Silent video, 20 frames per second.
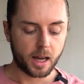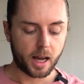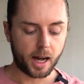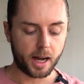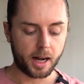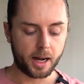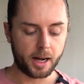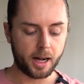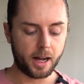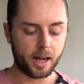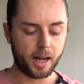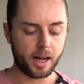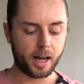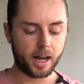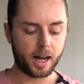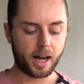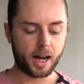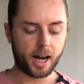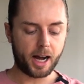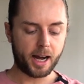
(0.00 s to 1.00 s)

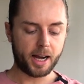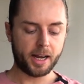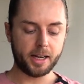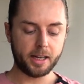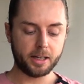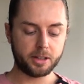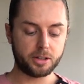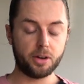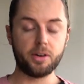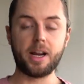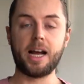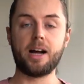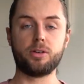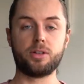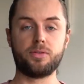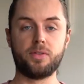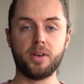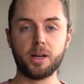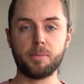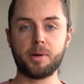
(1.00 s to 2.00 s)
I don't know how
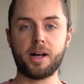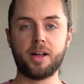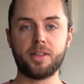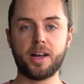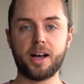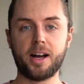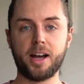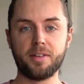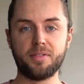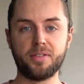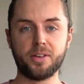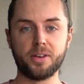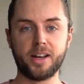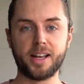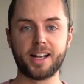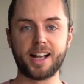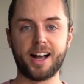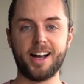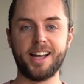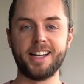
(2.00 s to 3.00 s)
to feel about that. I feel
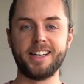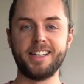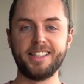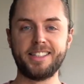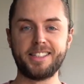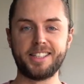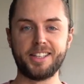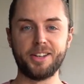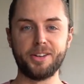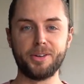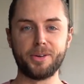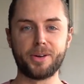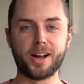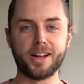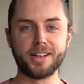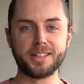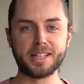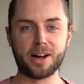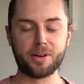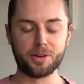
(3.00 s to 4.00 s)
like I need to
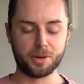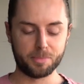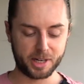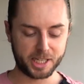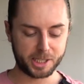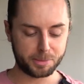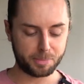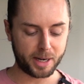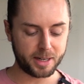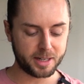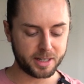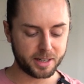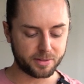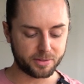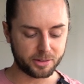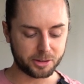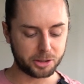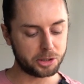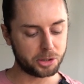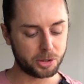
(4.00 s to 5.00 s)
cut down on my spending
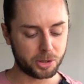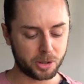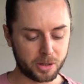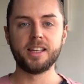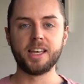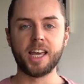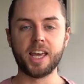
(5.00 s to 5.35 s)
for sure.